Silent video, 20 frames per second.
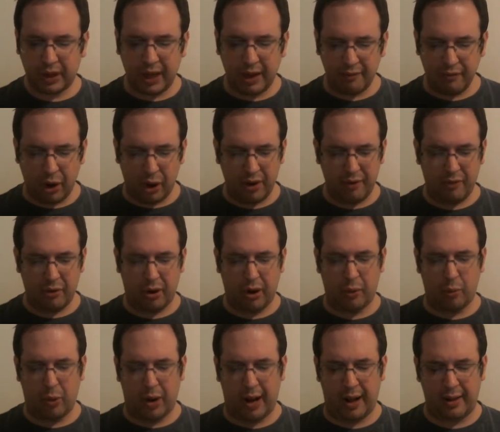very, very
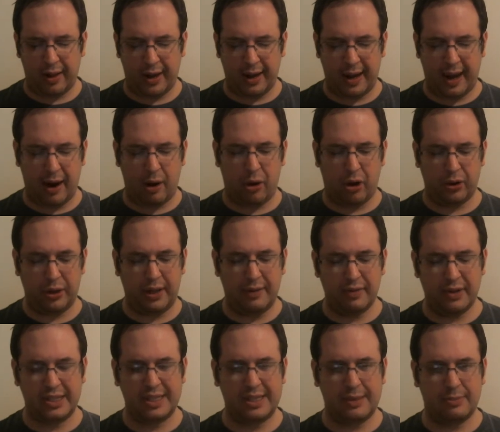well, and Harold
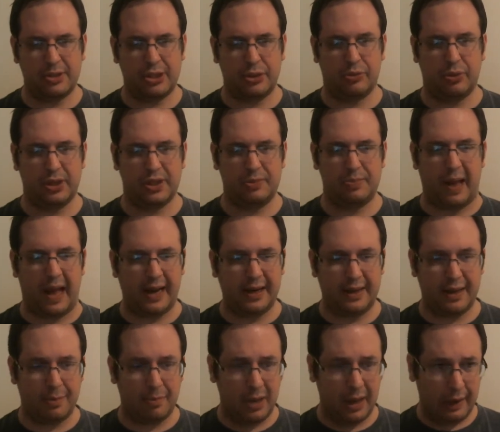even seems to respect
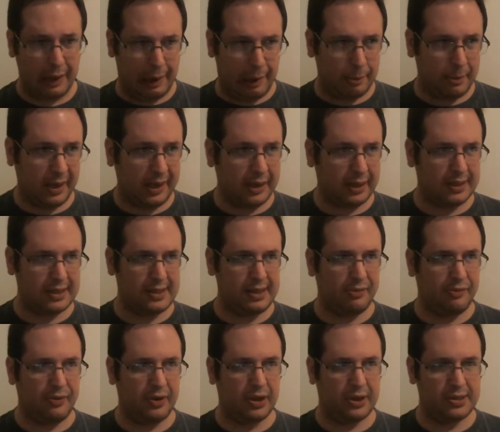him because he
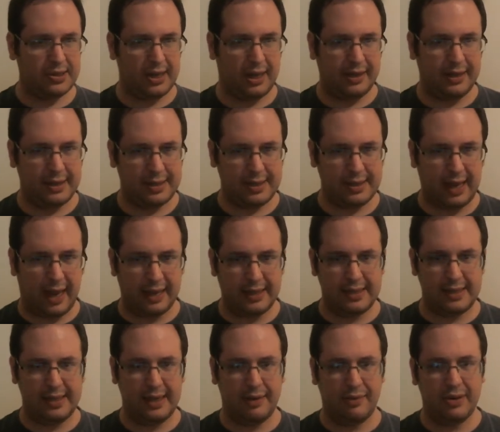feels like this guy
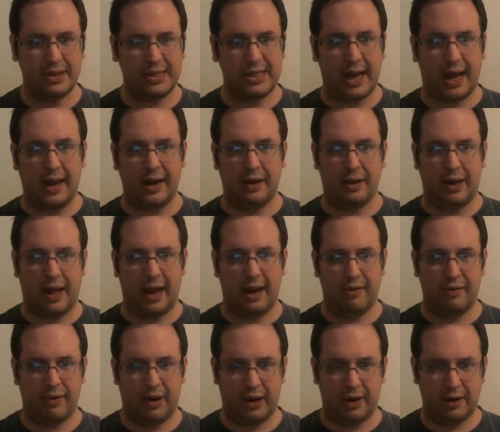Steve has gotten a lot
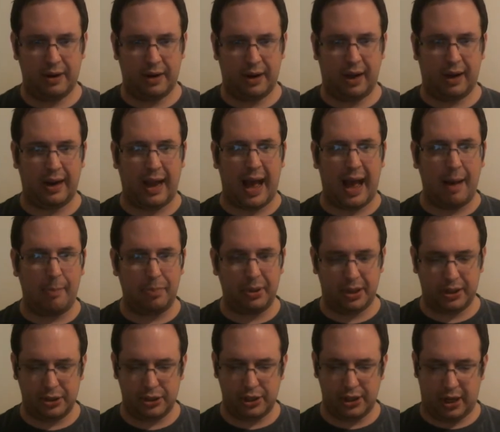of
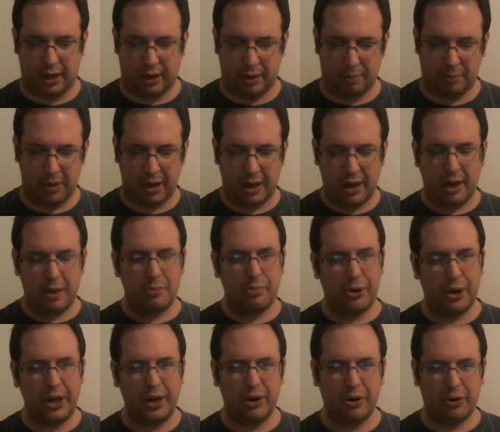accomplished um,
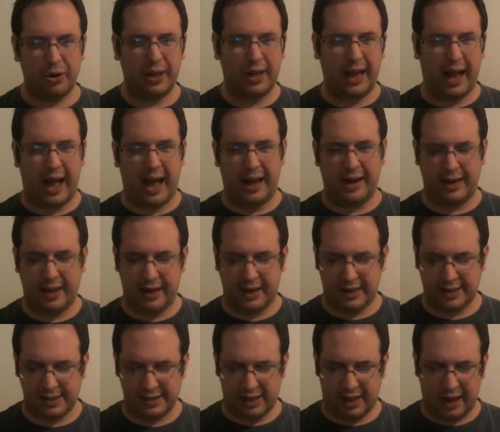pretty early on in
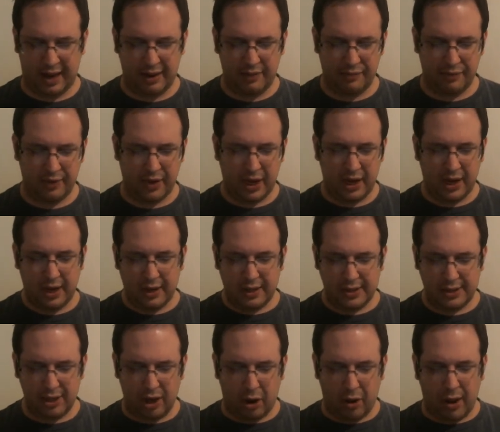his life.
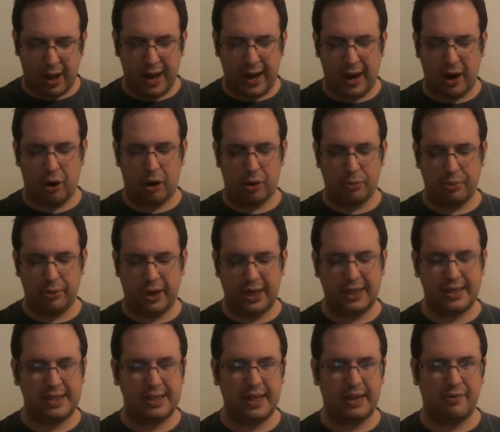So uh, Harold
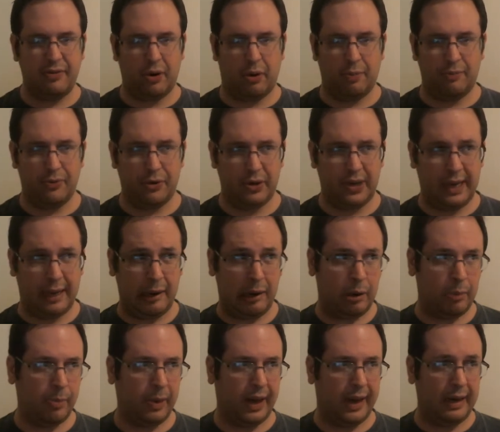brings Steve home for dinner,
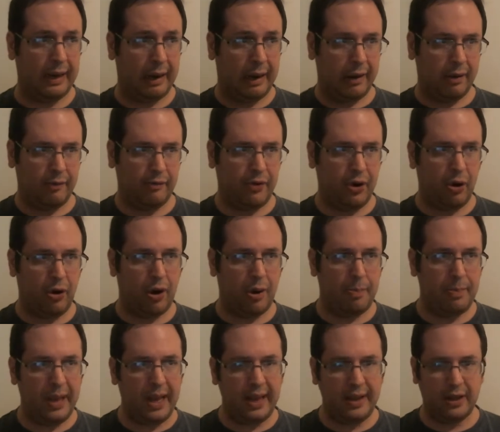but Vera,
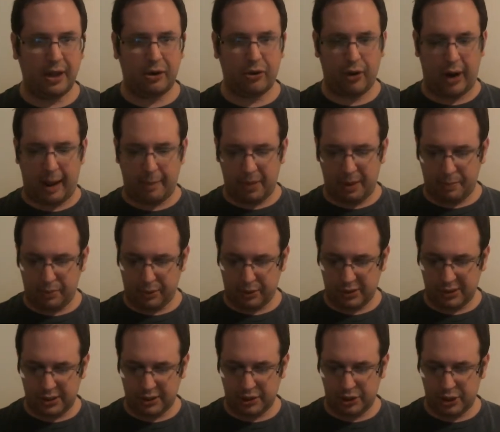being the crabby
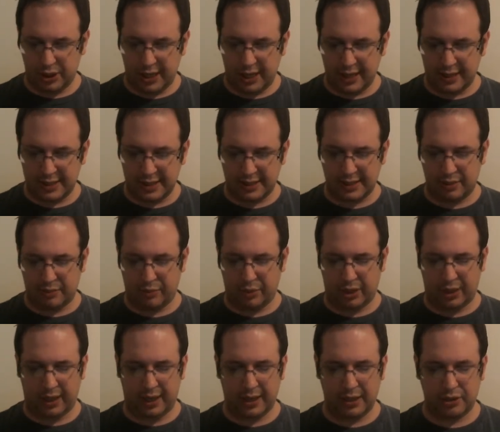person she is, isn't
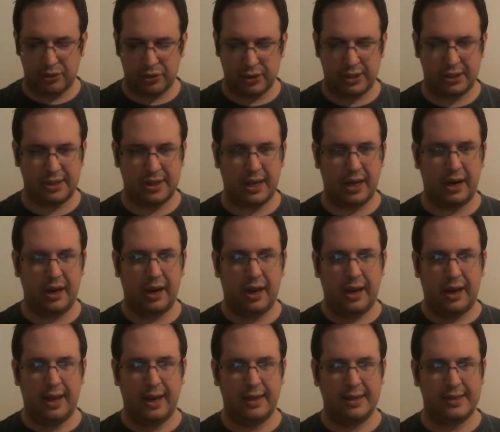really interested
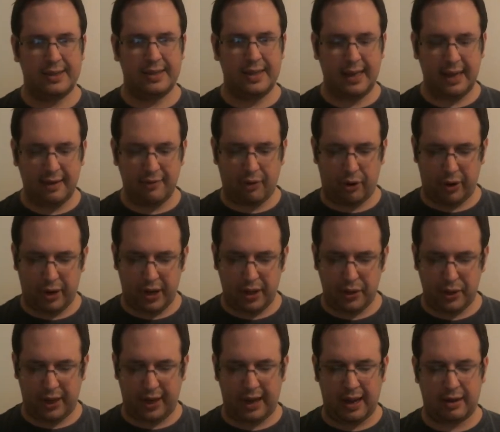in Steve or
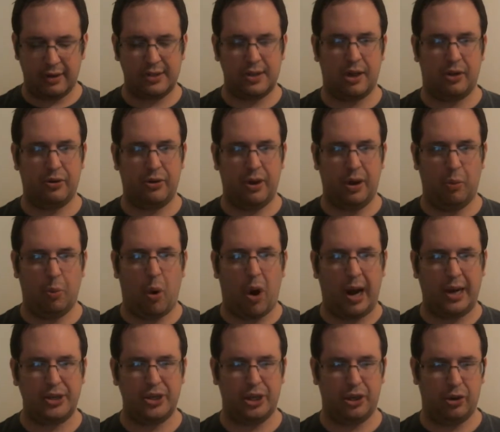anything else other than
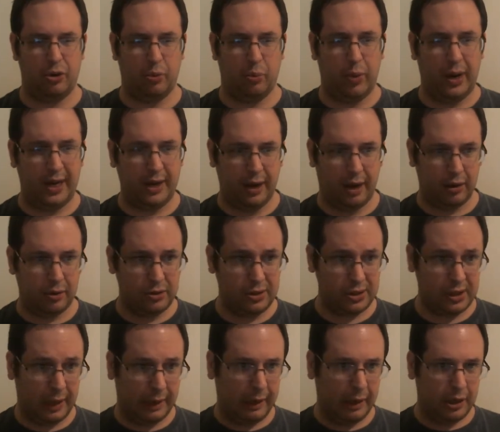washing her windows.
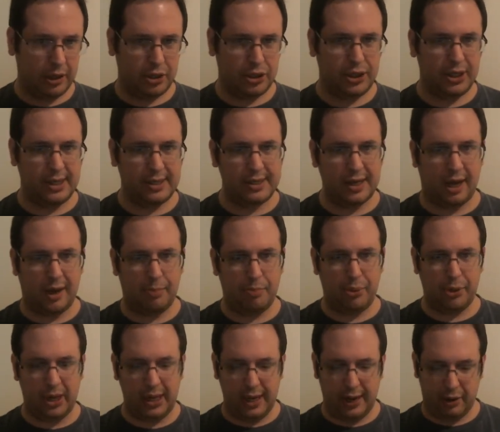She's uh,
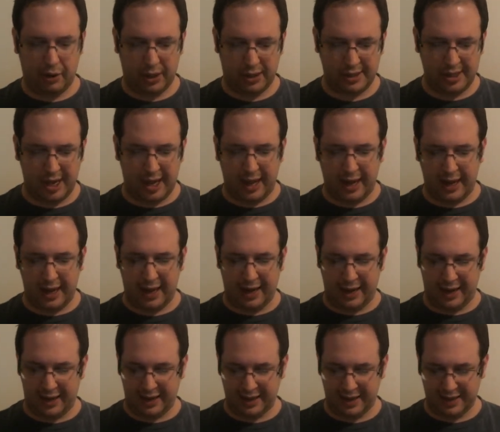pretty irritating
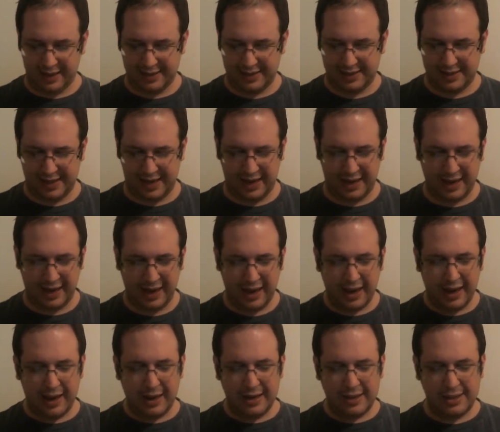in this scene.
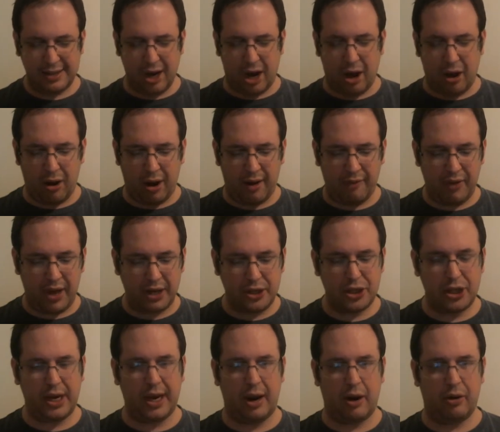So
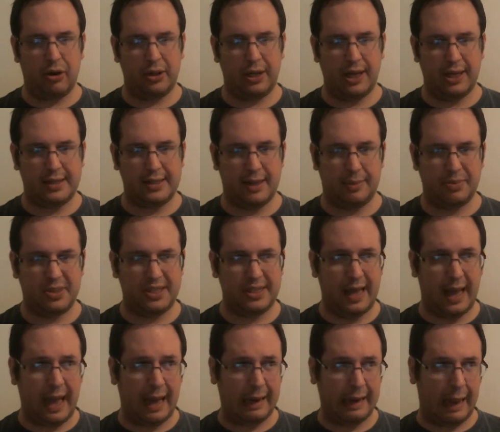eventually Harold gets
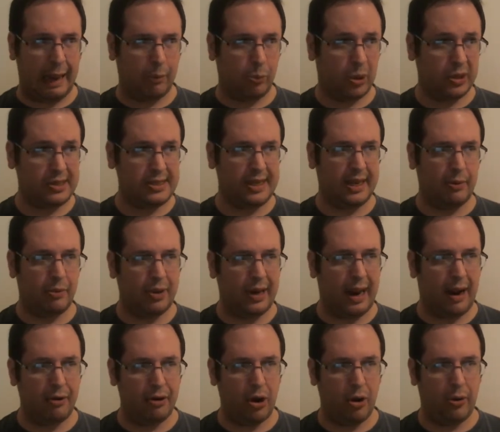upset, and once again,
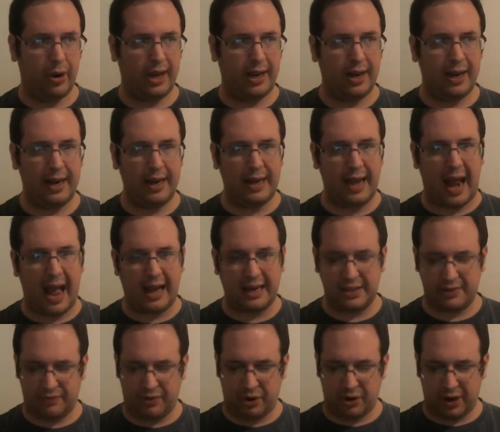without knowing it, he knocks
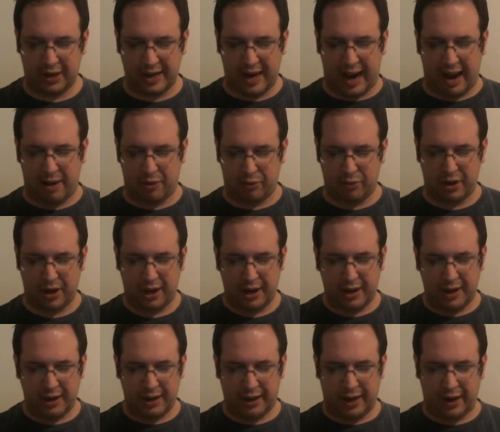Vera down,
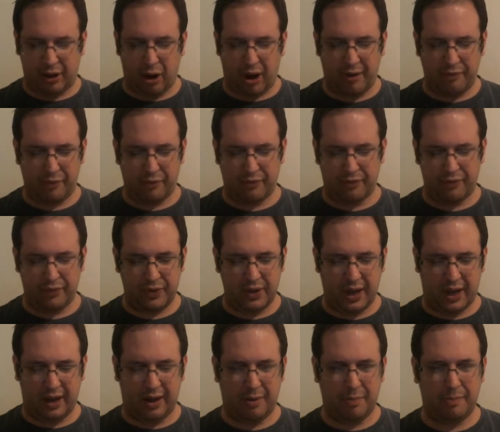like off of
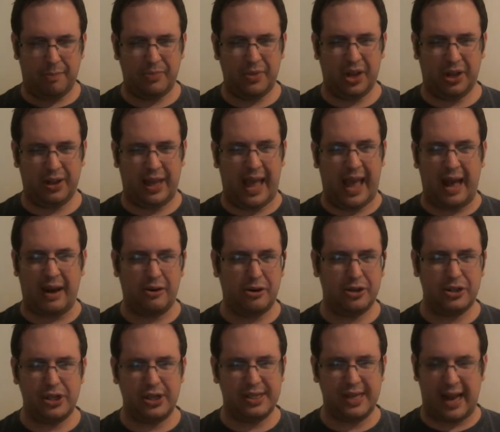um, the ladder
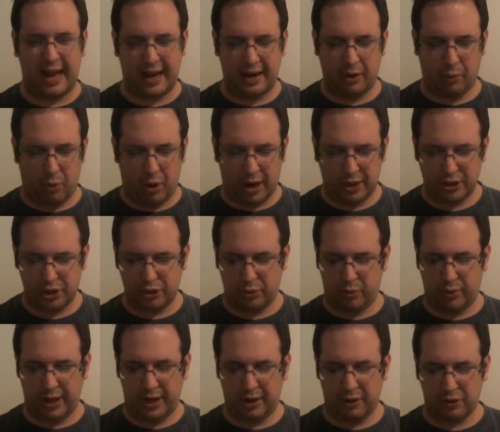she's on to wash the
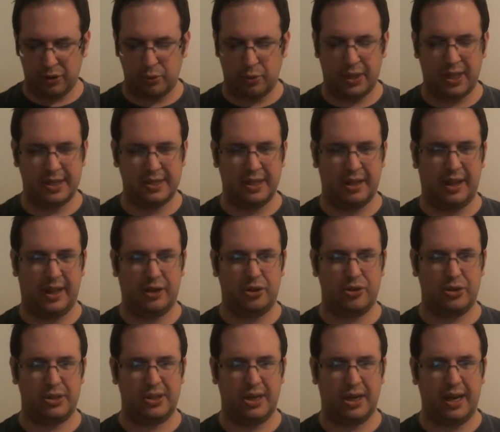windows with his
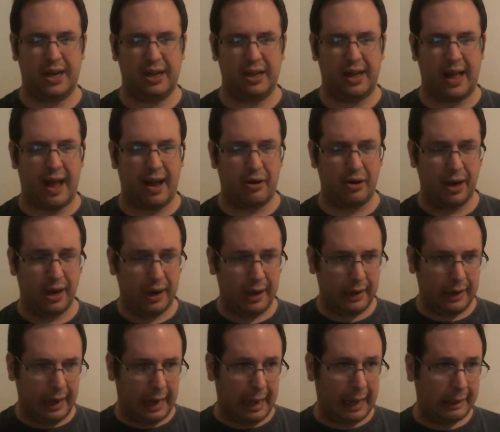electricity cloud,
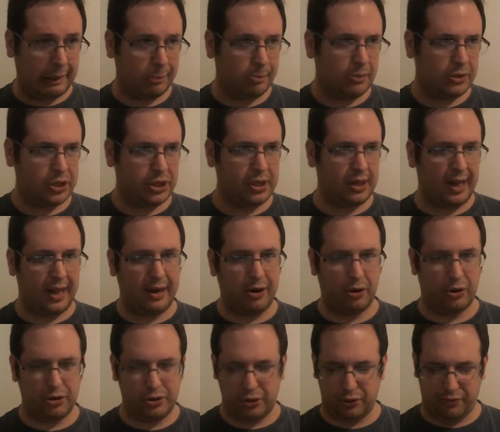and she like
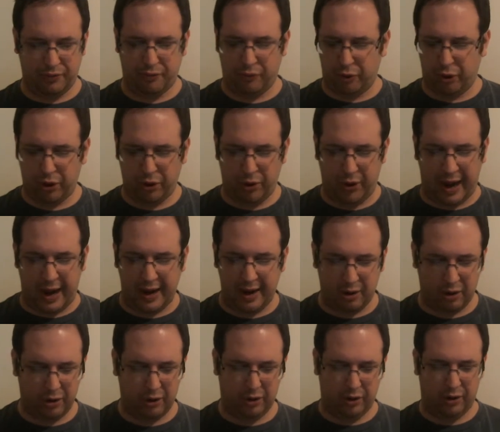hurts her foot or
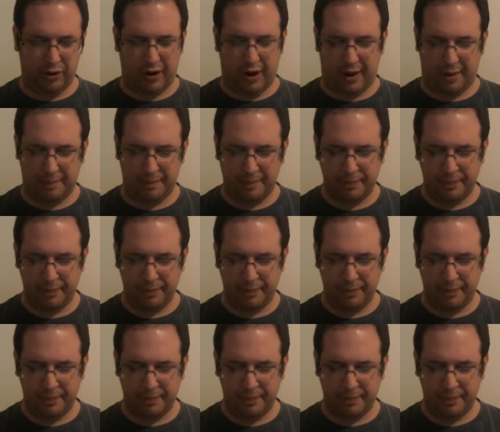ankle or uh,